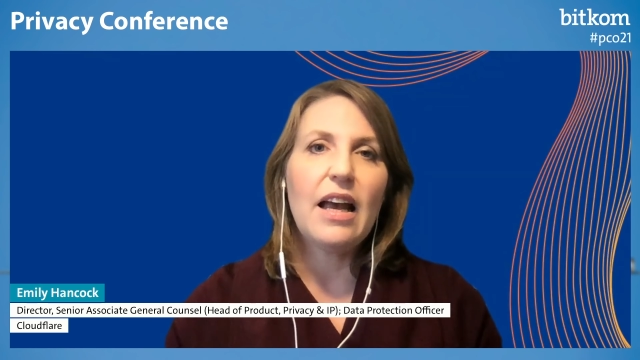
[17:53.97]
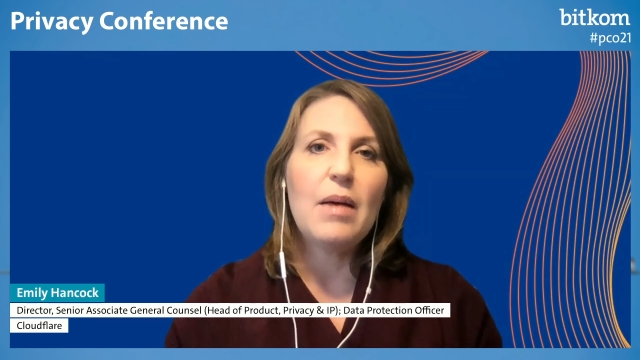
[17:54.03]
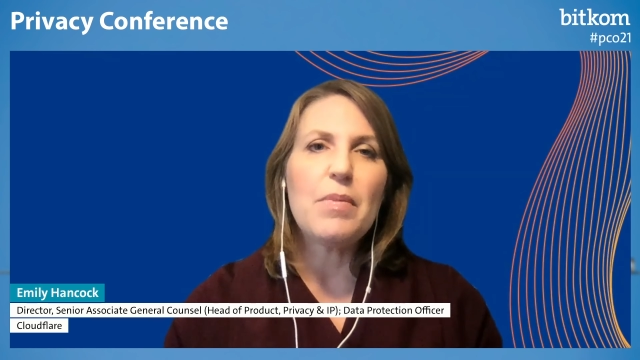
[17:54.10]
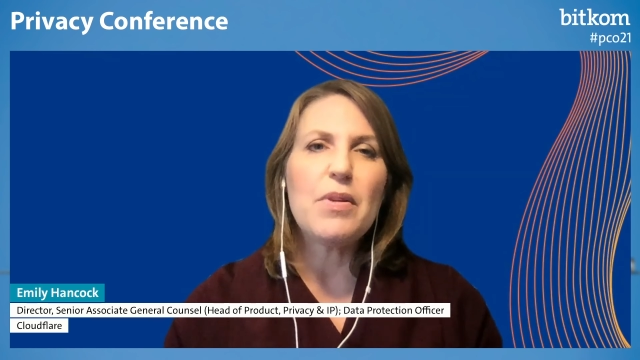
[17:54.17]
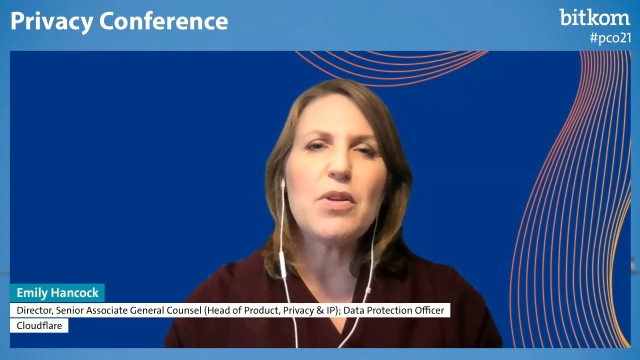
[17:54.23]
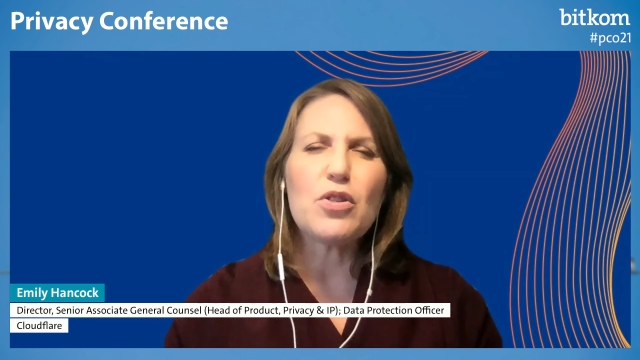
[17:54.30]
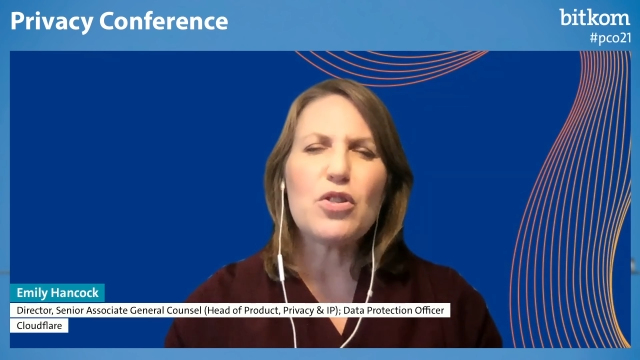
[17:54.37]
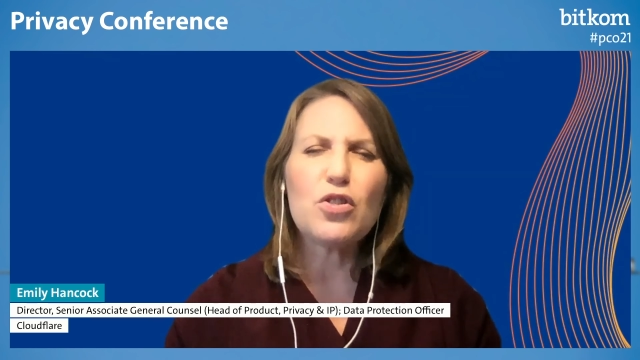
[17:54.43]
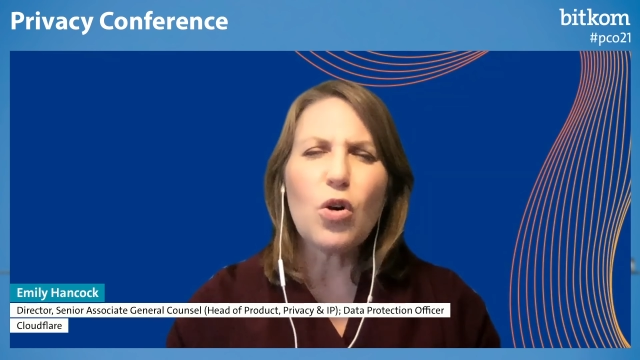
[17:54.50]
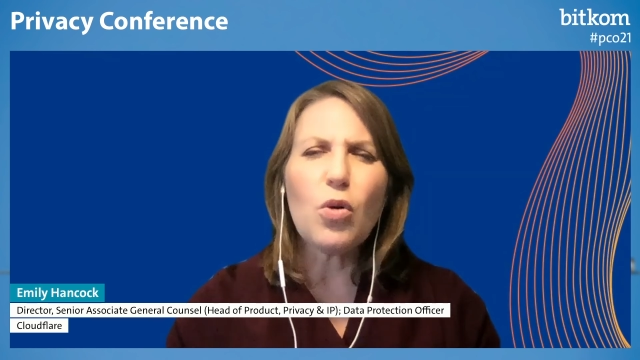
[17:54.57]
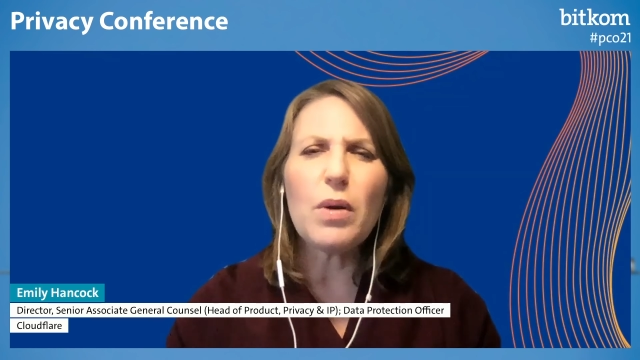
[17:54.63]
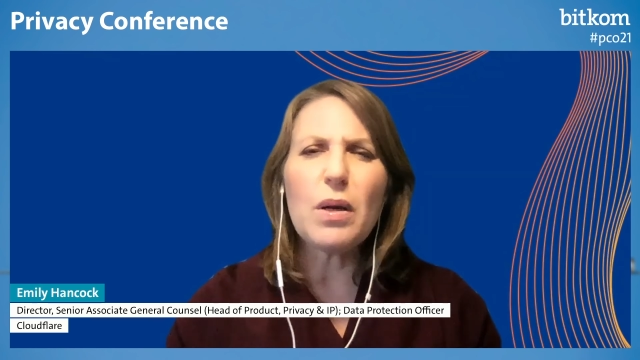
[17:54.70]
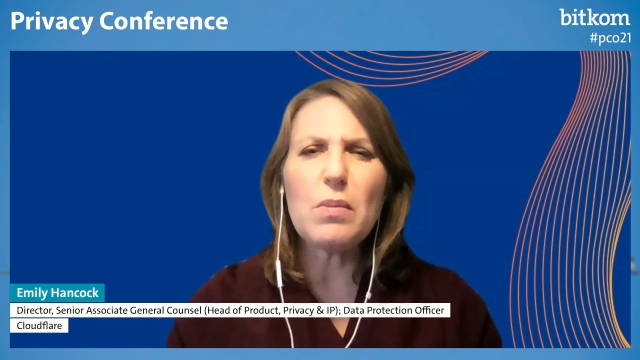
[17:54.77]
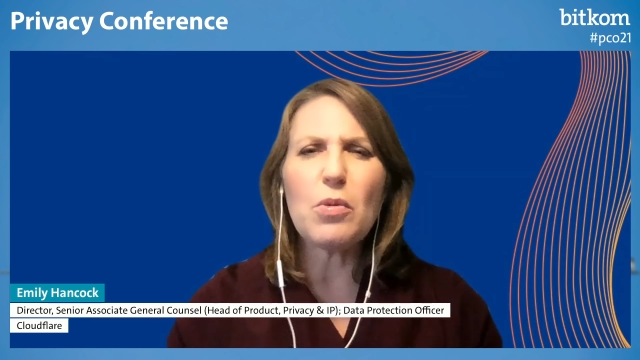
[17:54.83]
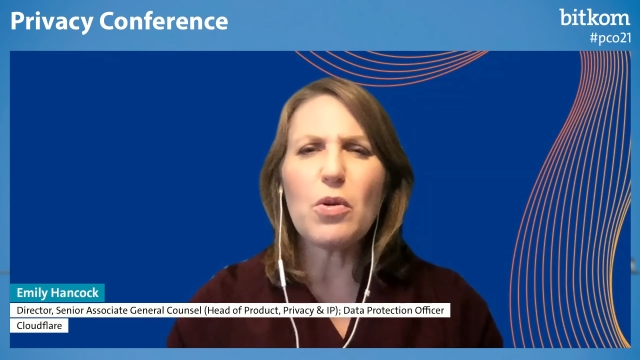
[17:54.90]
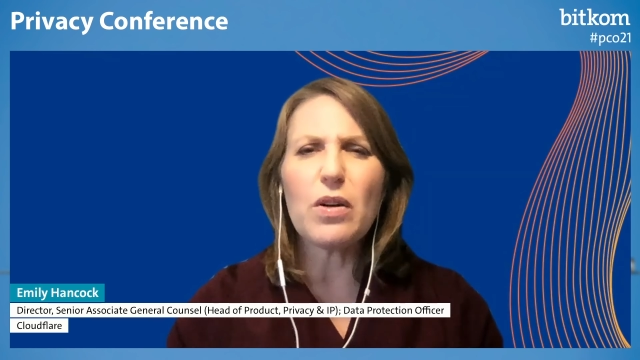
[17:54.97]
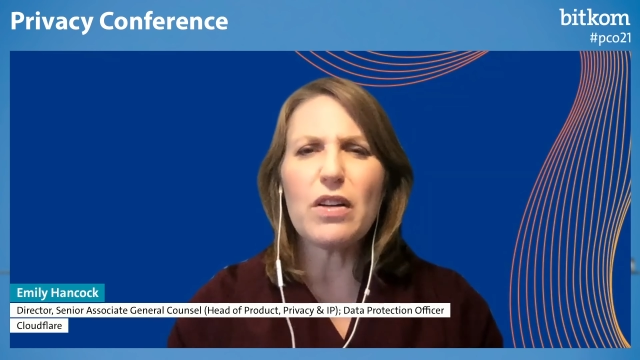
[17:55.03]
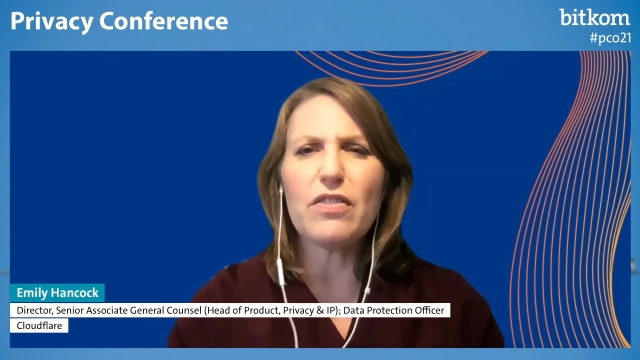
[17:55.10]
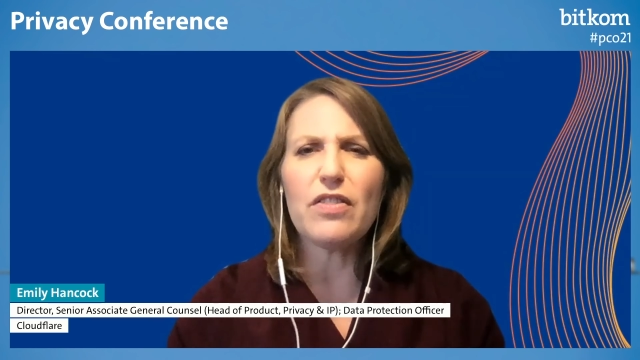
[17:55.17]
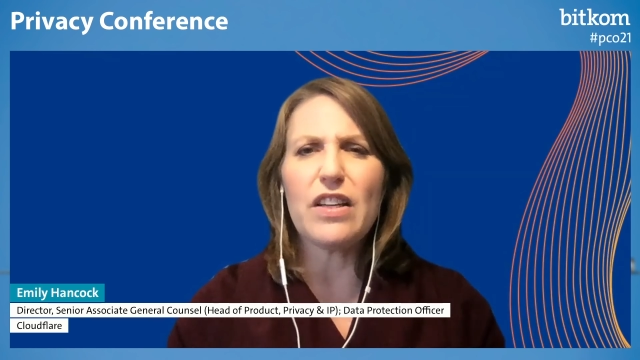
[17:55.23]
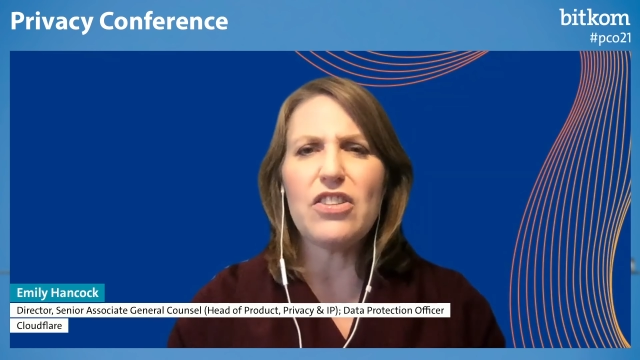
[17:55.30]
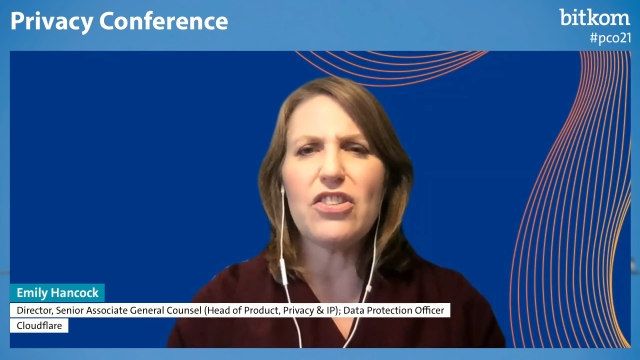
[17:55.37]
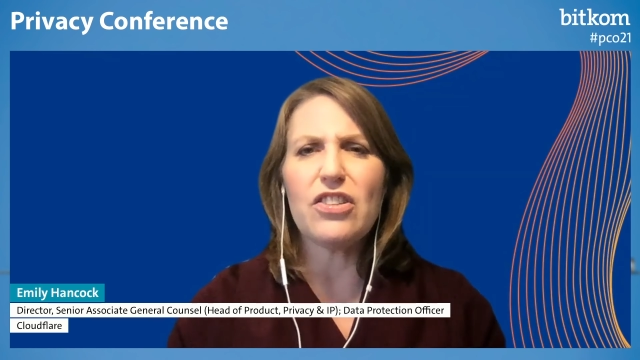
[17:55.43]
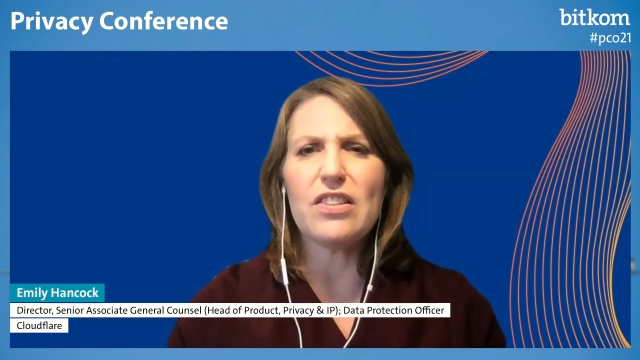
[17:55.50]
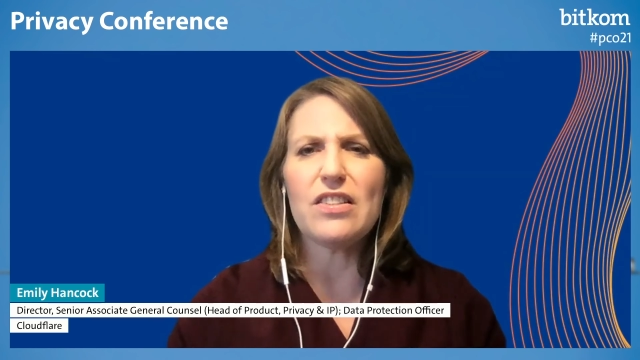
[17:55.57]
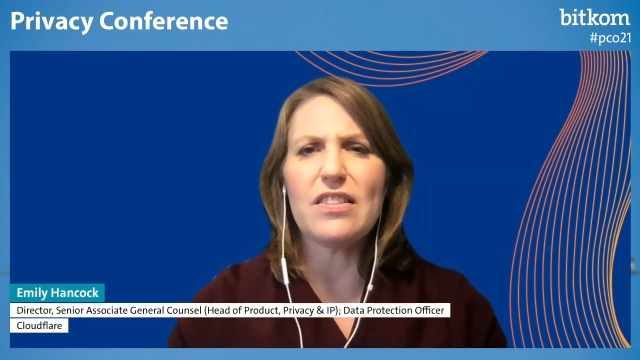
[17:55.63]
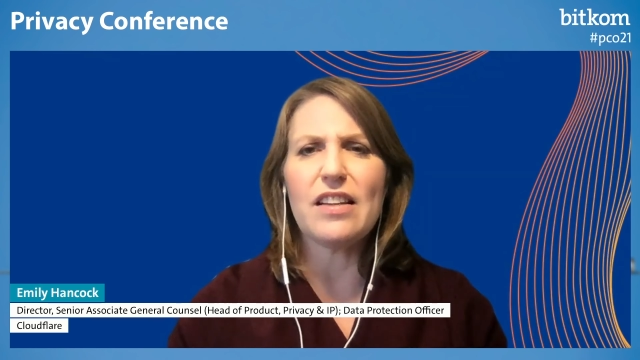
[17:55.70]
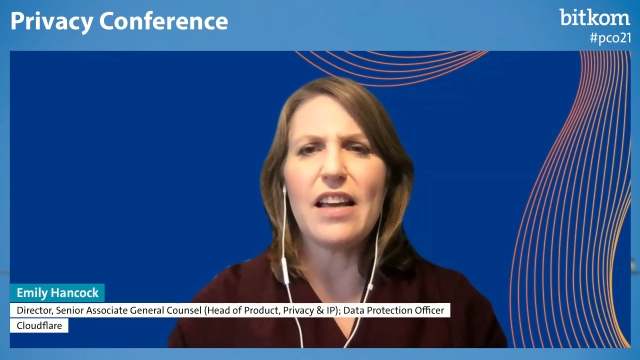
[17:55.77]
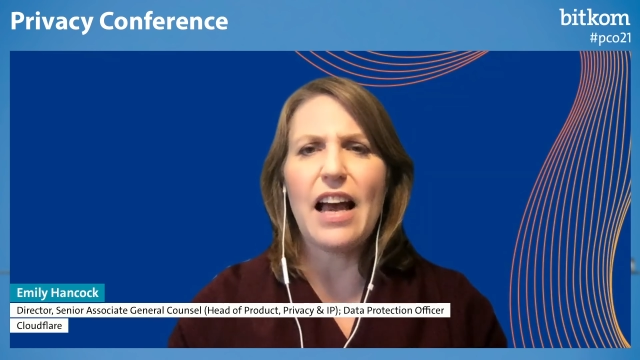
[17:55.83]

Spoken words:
But there's so many more innovations